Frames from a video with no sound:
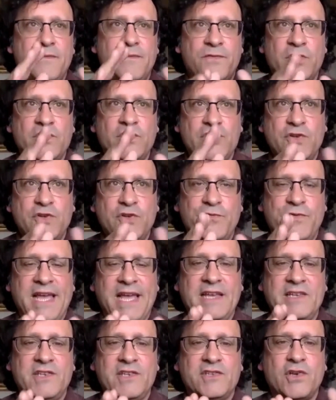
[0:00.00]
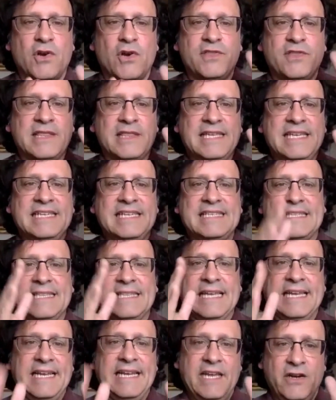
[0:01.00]
first 2 phases are the least
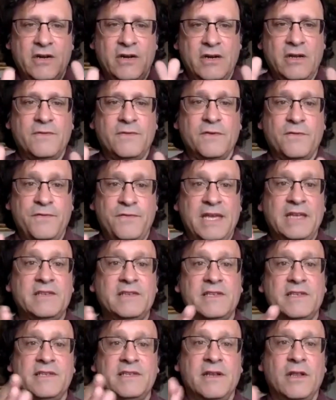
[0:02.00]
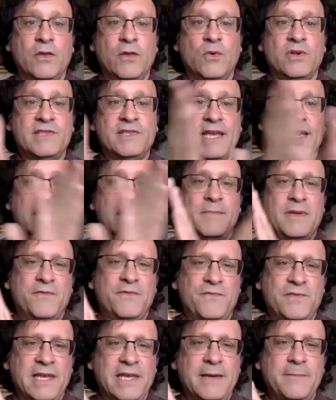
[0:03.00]
linear of the phases. In other words, they can be
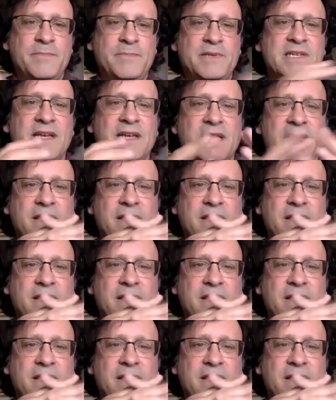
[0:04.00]
flipped.